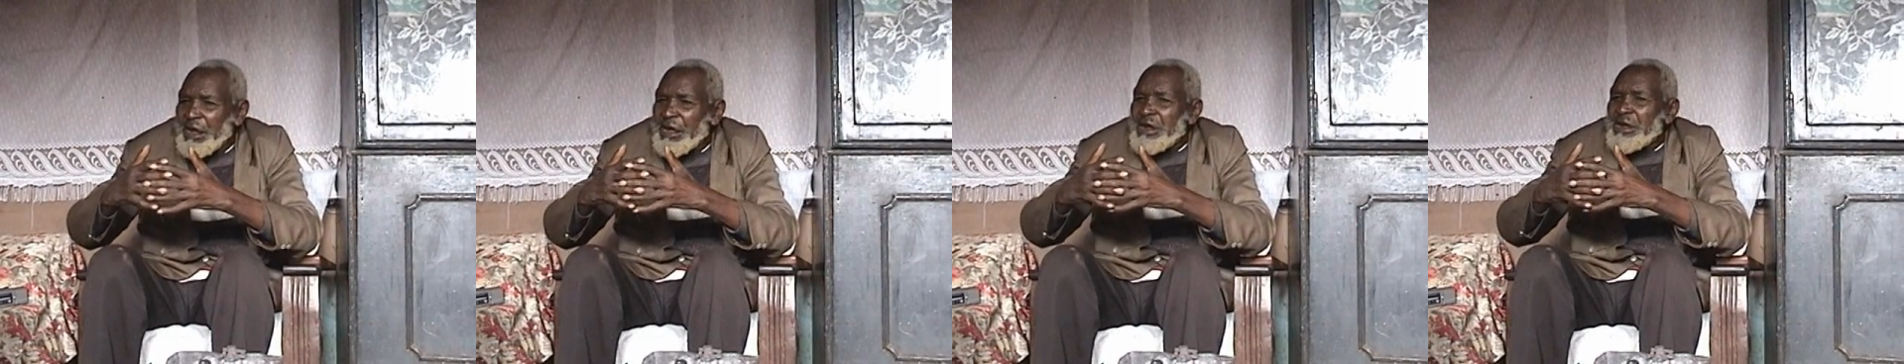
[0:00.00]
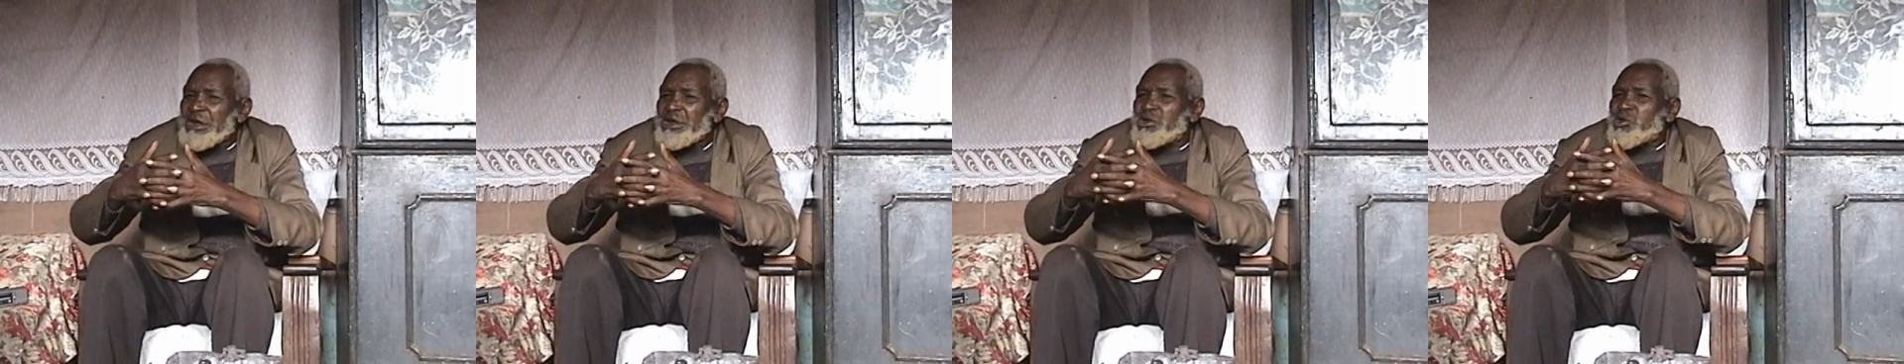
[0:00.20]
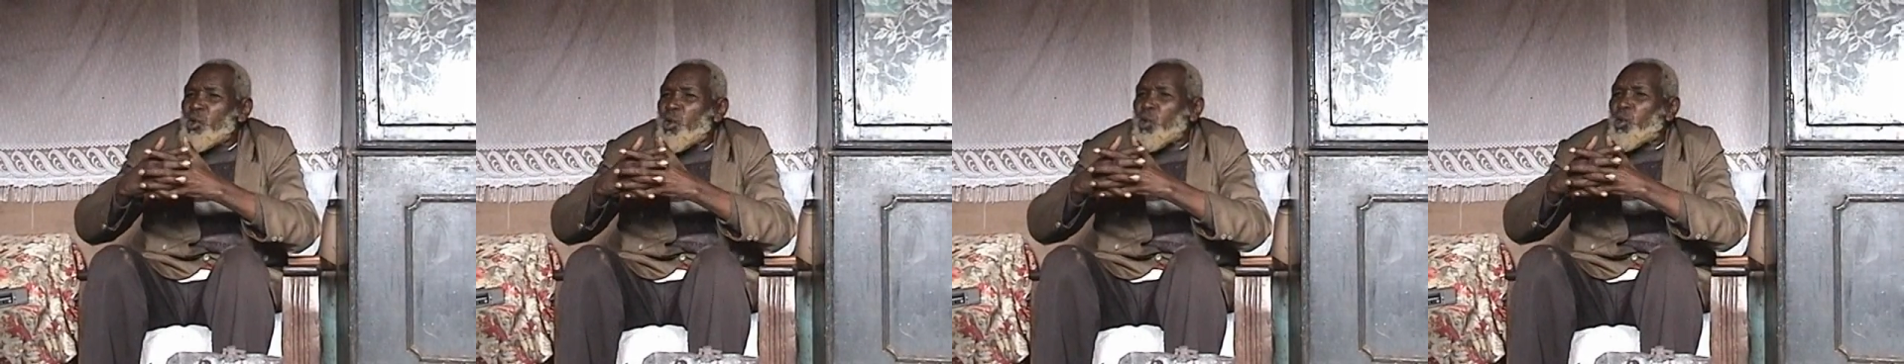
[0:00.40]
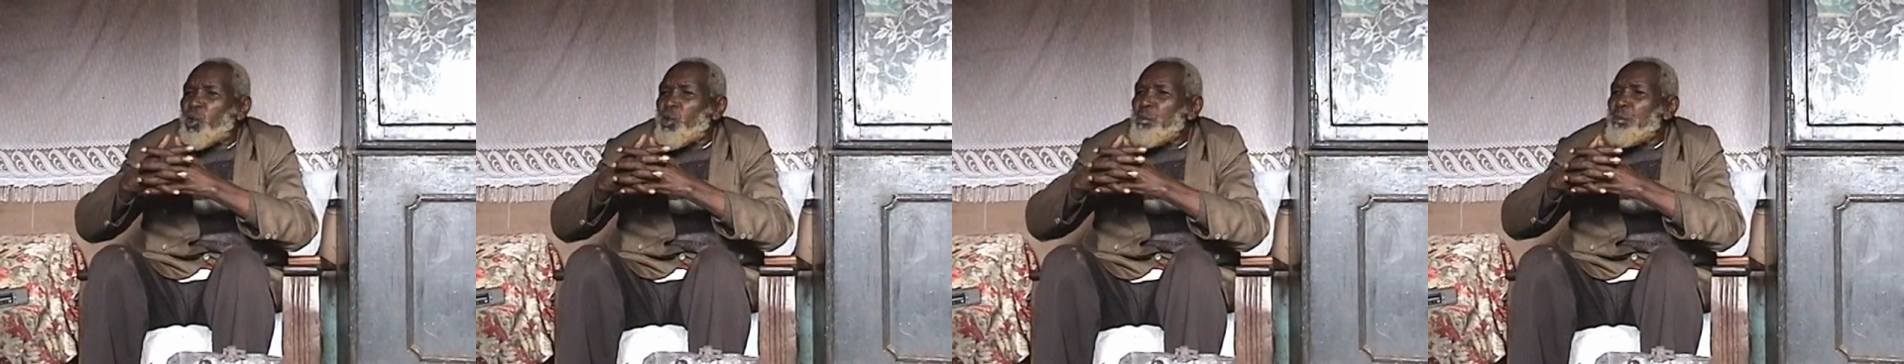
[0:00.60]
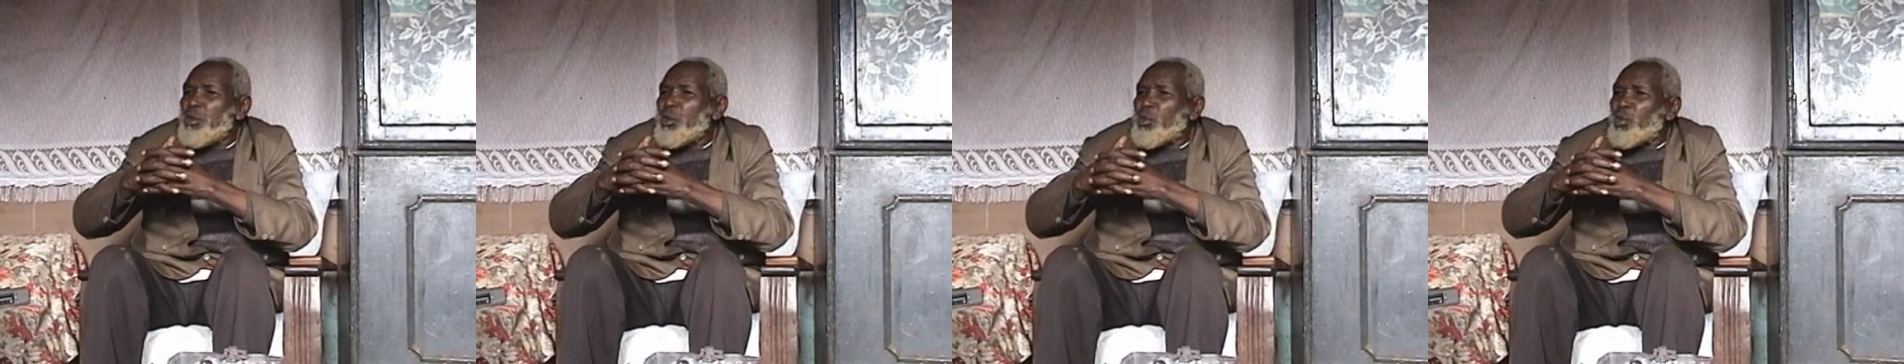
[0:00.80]
and
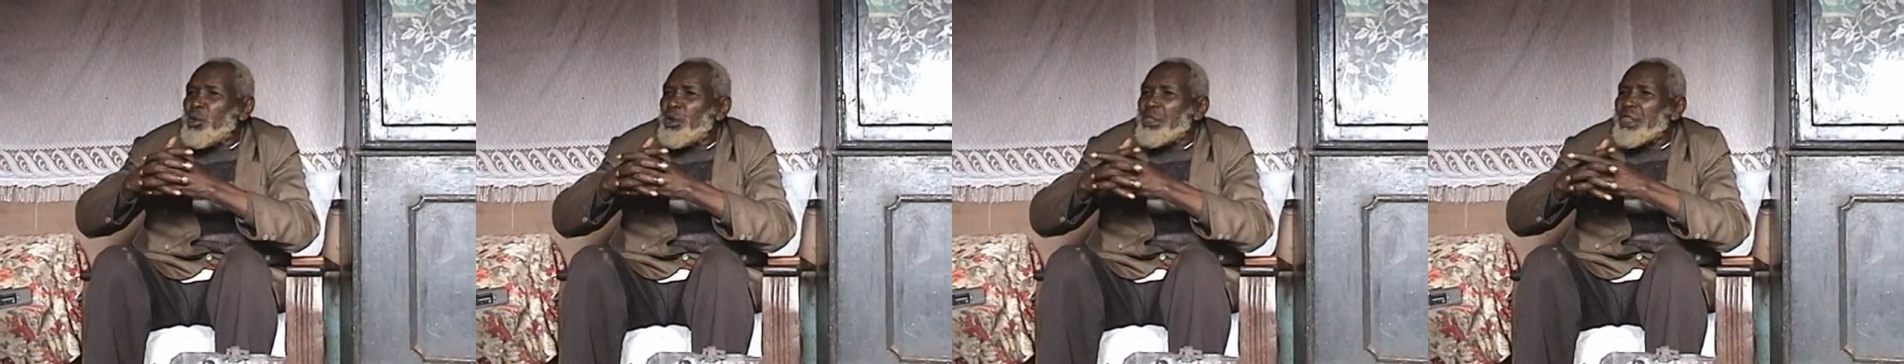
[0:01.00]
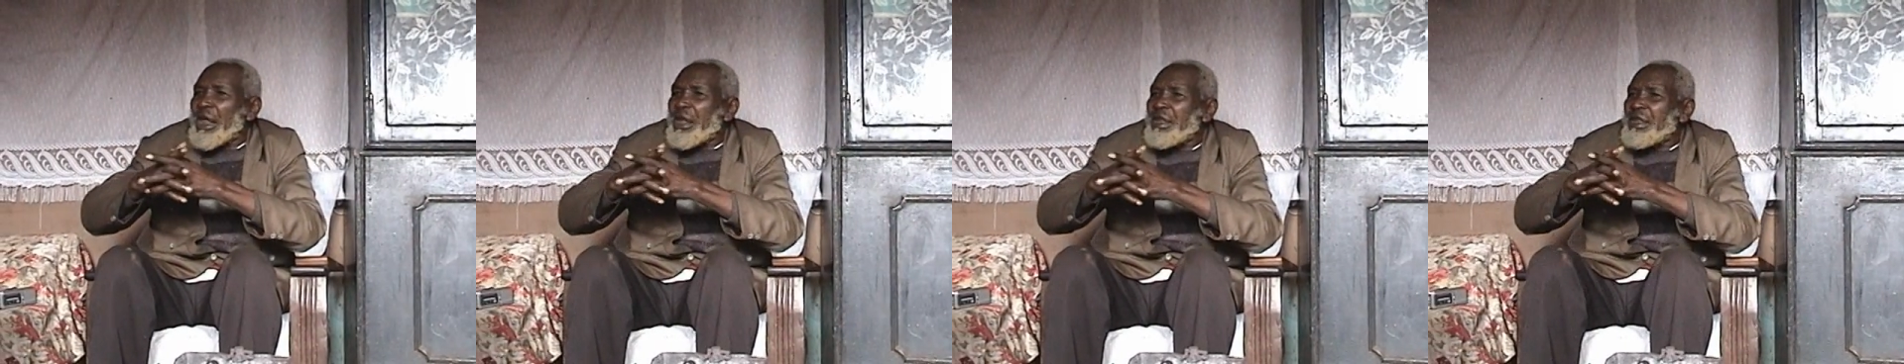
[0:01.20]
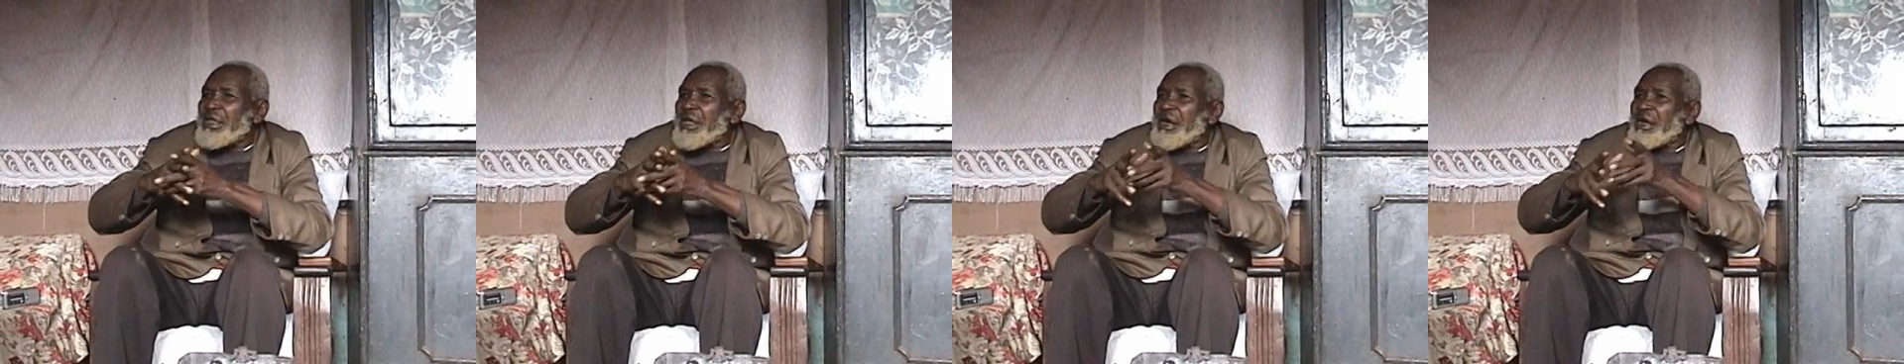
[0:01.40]
hope that our